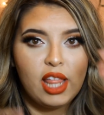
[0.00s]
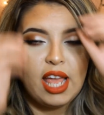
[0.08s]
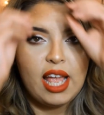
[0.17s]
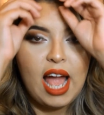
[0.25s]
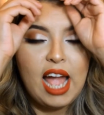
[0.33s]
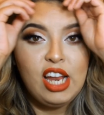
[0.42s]

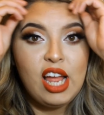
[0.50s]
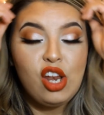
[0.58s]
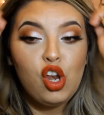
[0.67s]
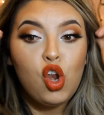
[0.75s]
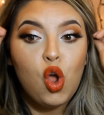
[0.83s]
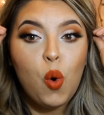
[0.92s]
Like, I
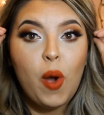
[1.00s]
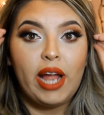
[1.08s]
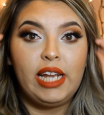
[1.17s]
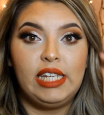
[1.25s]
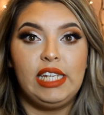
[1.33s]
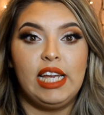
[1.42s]
had no
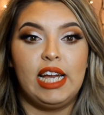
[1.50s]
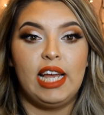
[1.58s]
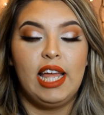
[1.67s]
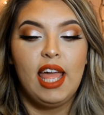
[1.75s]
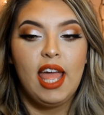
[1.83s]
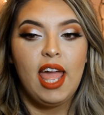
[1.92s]
idea.